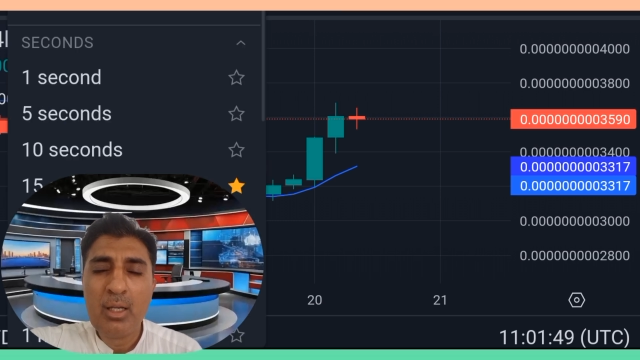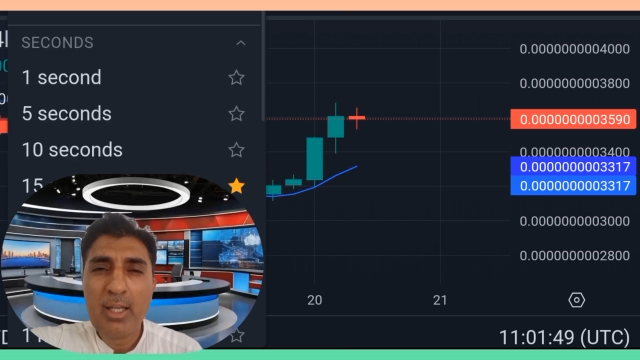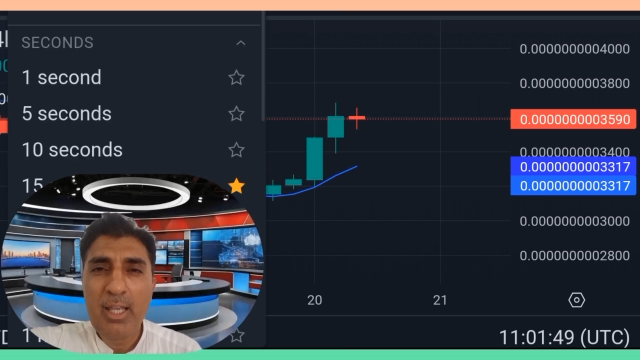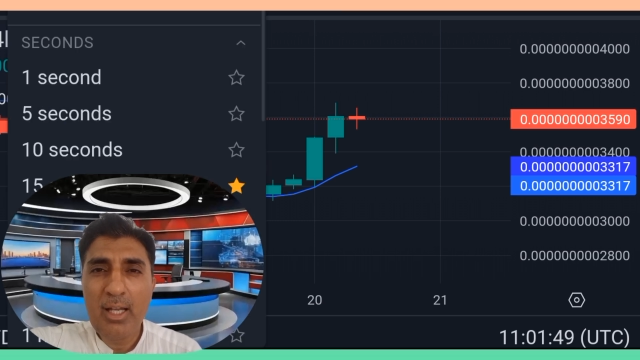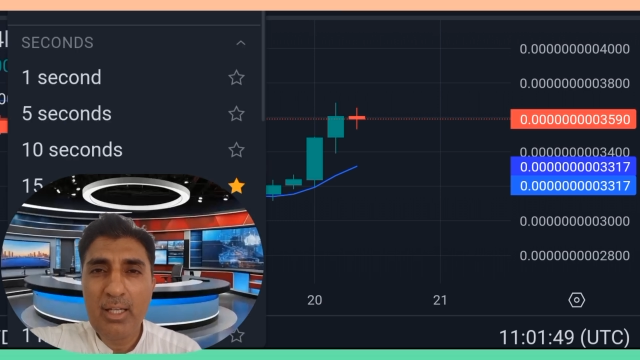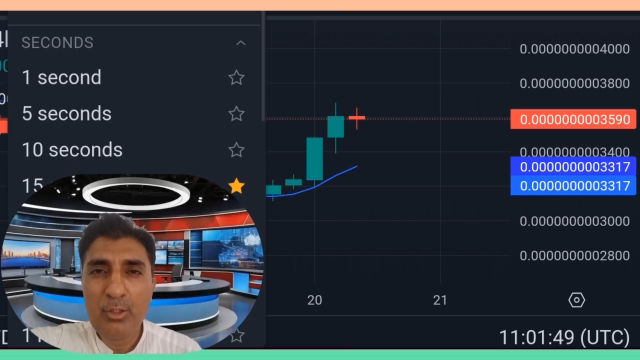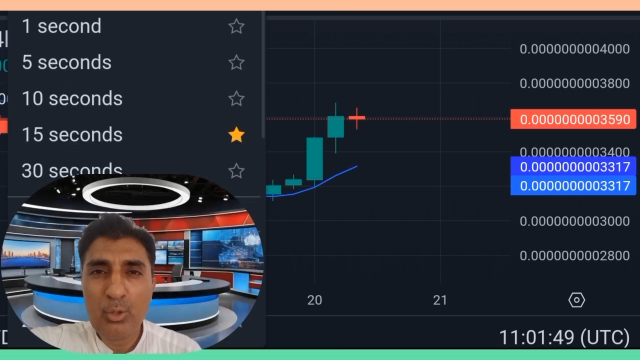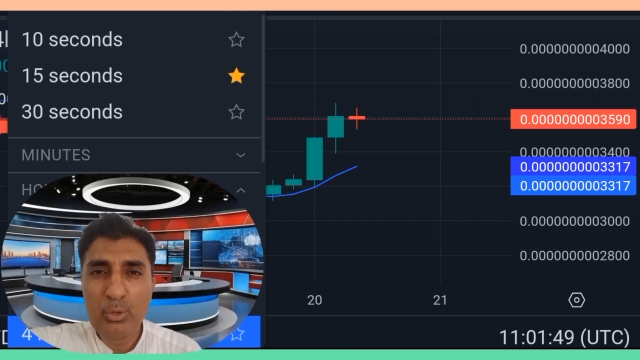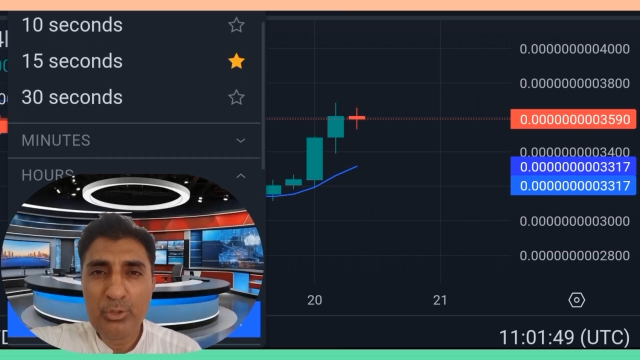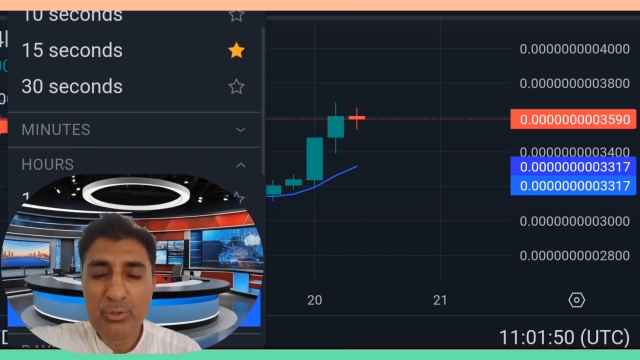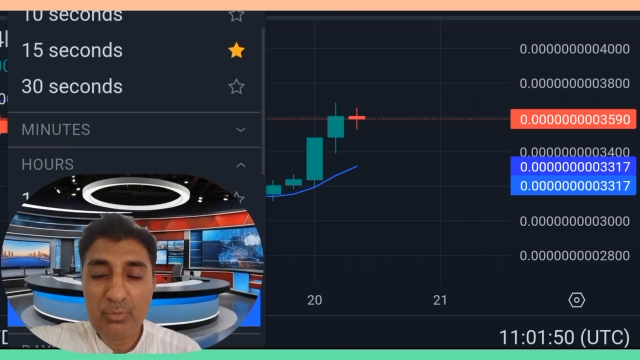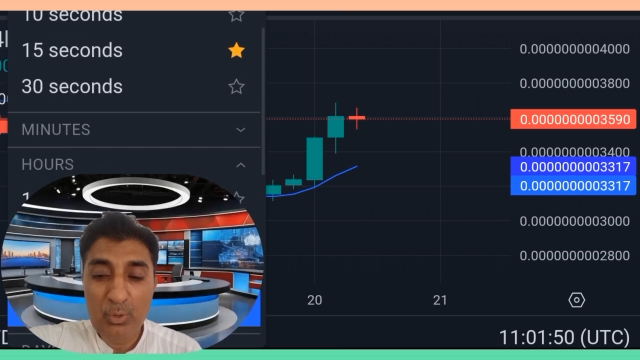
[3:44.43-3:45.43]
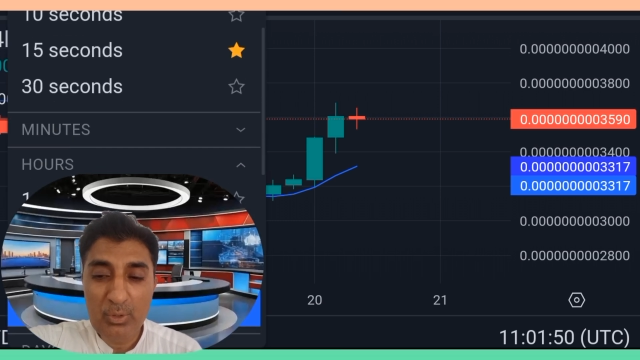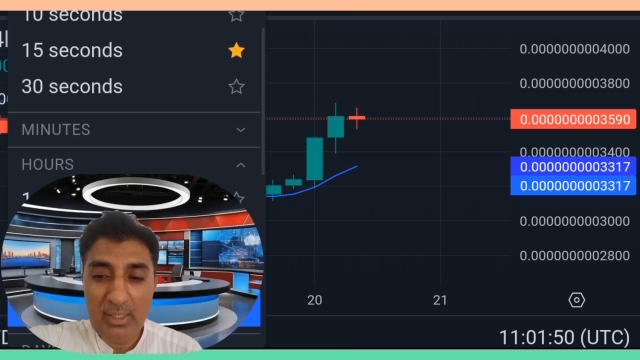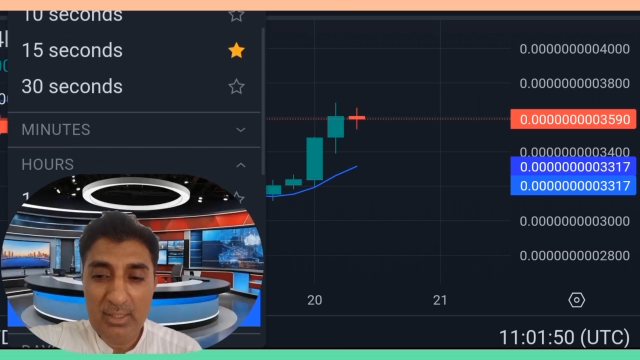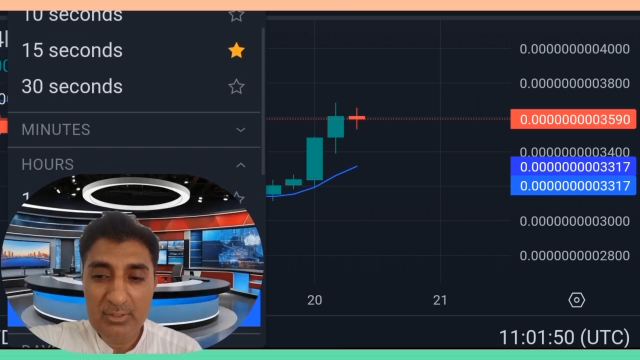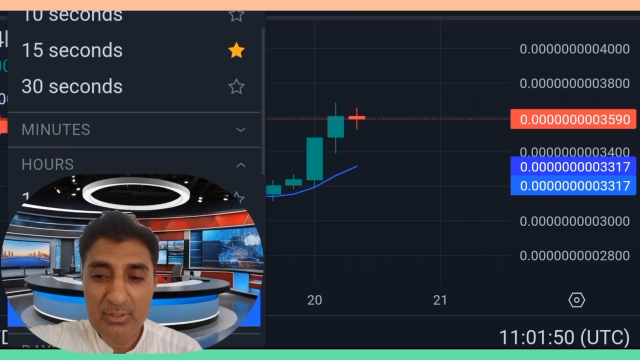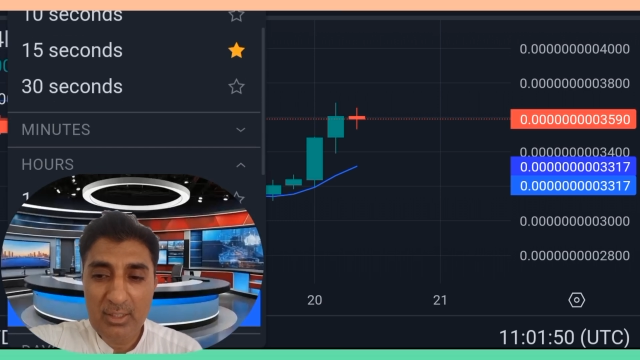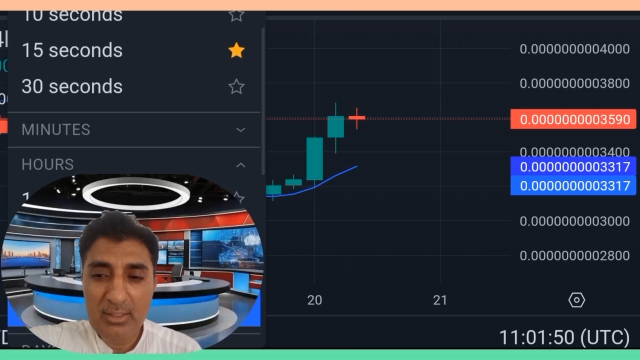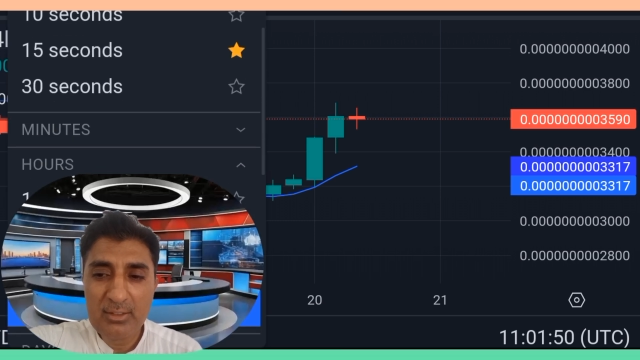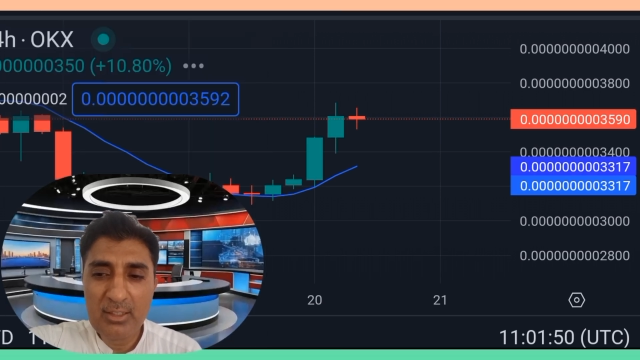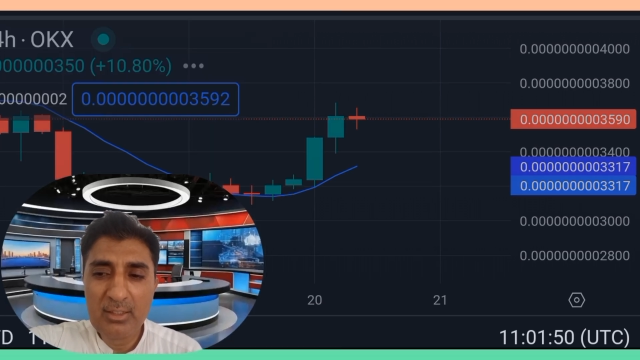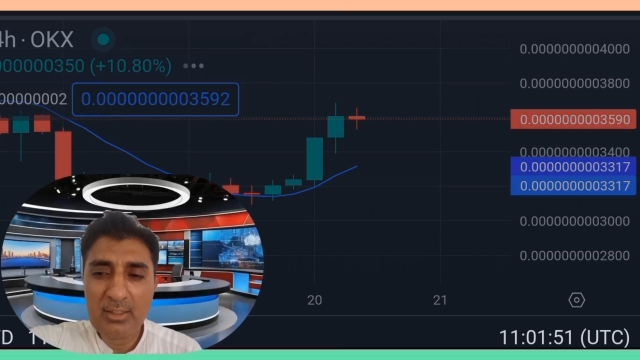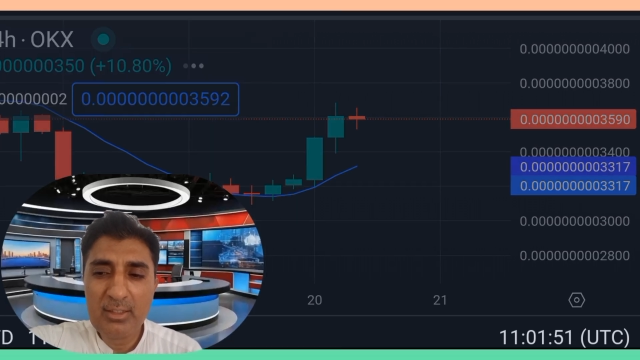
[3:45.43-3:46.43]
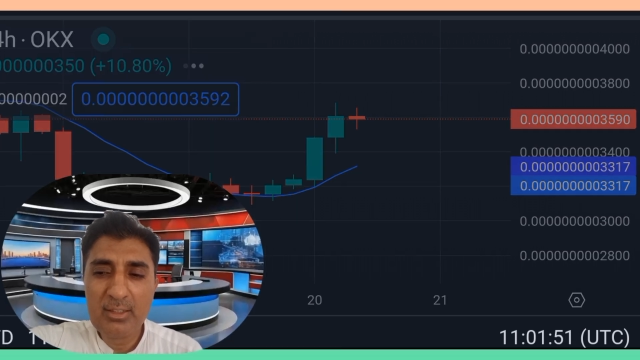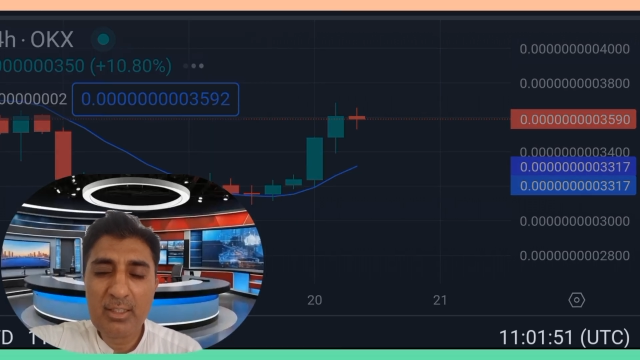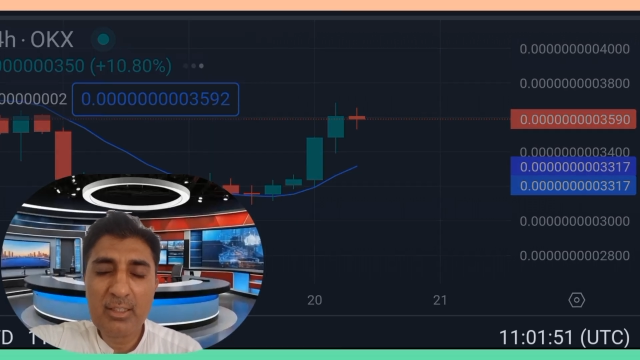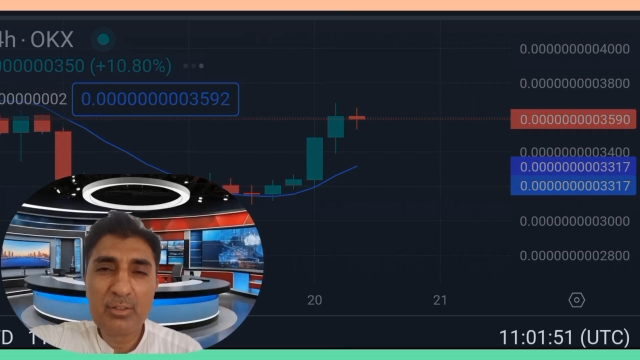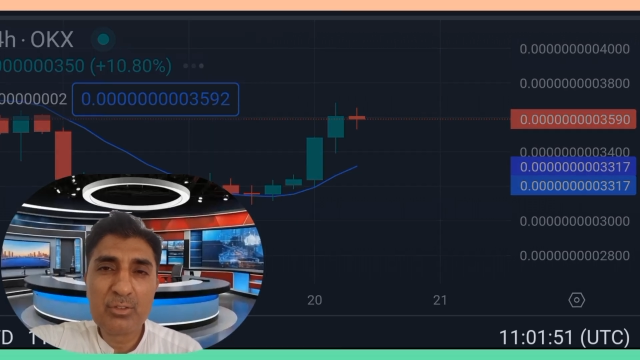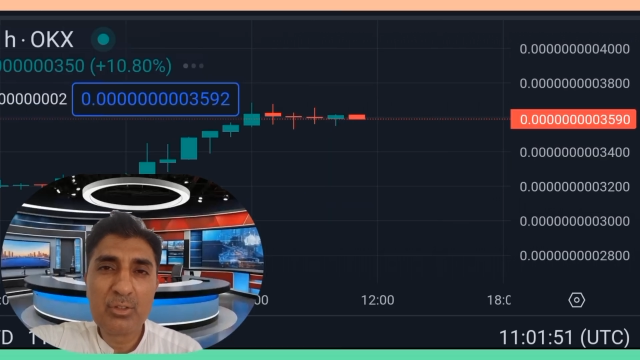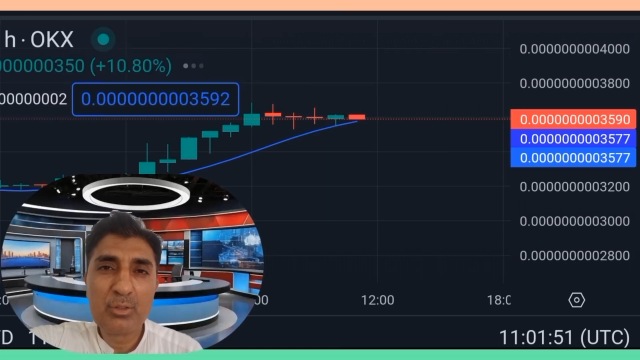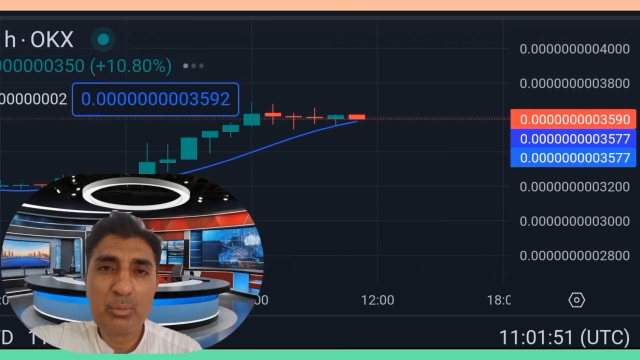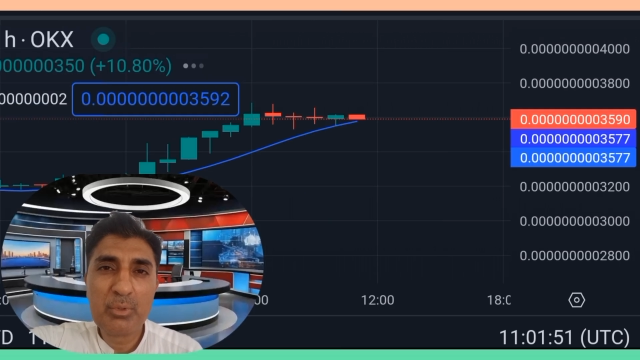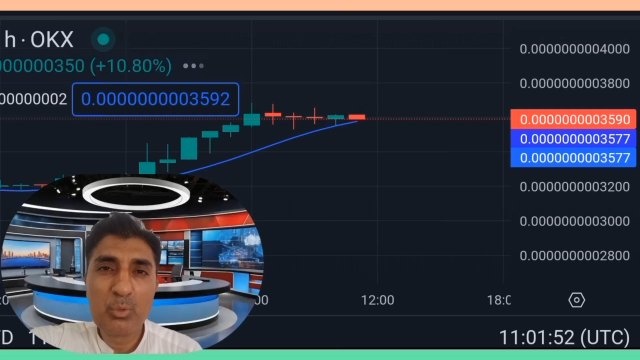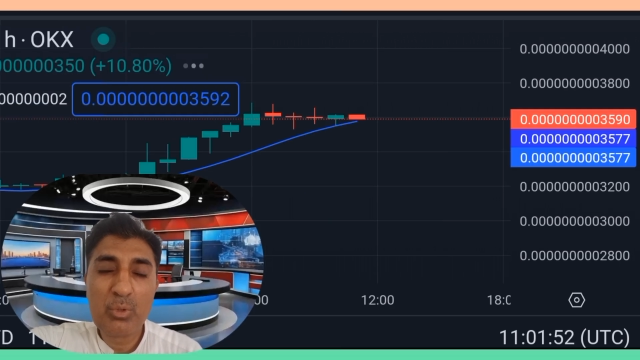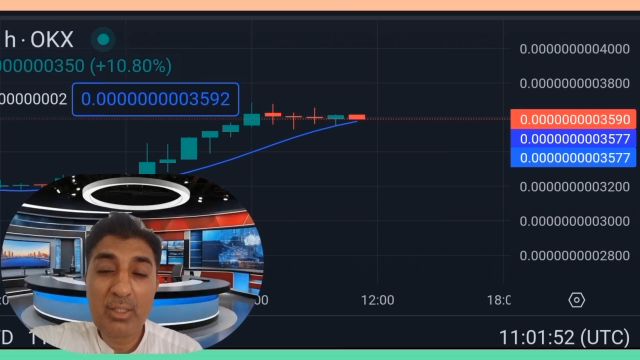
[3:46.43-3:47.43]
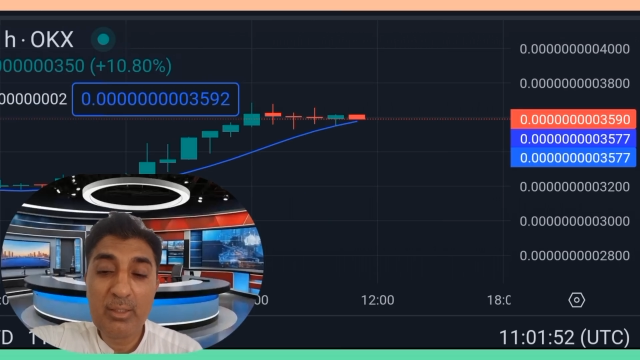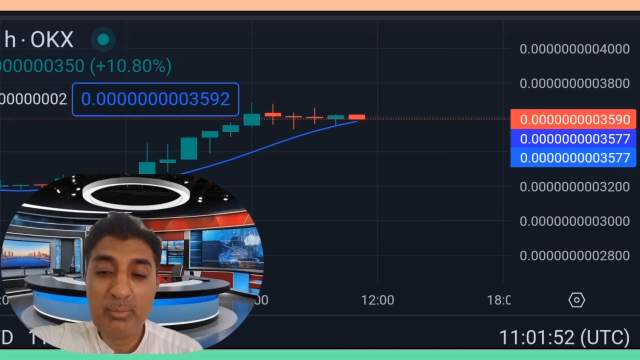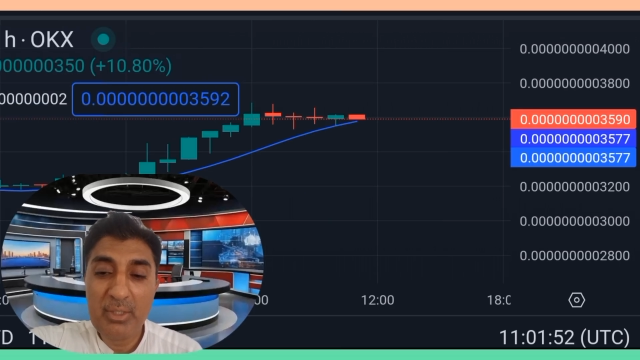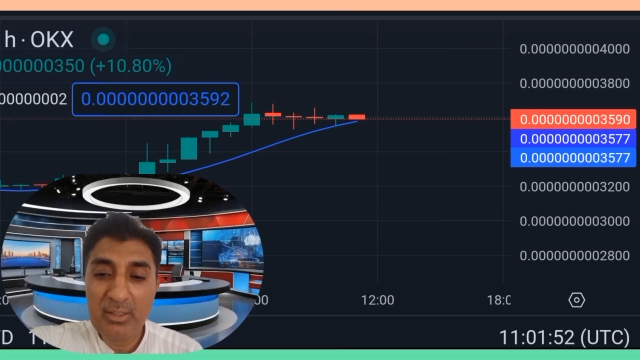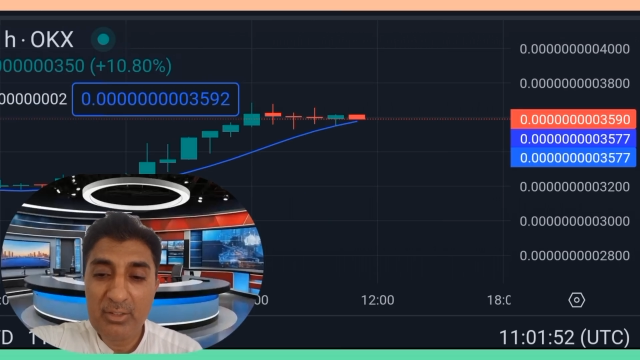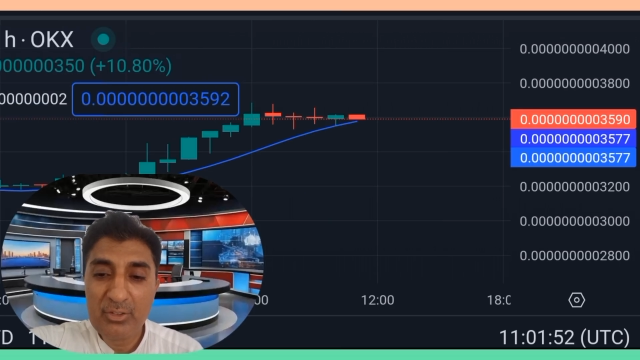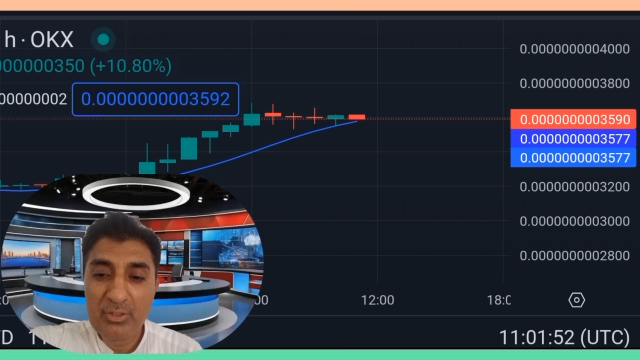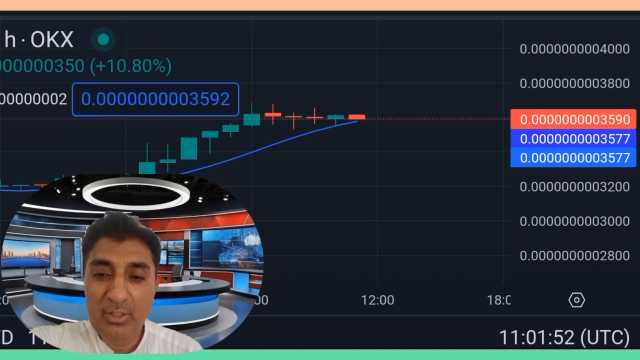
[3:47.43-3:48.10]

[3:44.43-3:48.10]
AI Doge forecast. Current technical indicators sentiment overall bearish.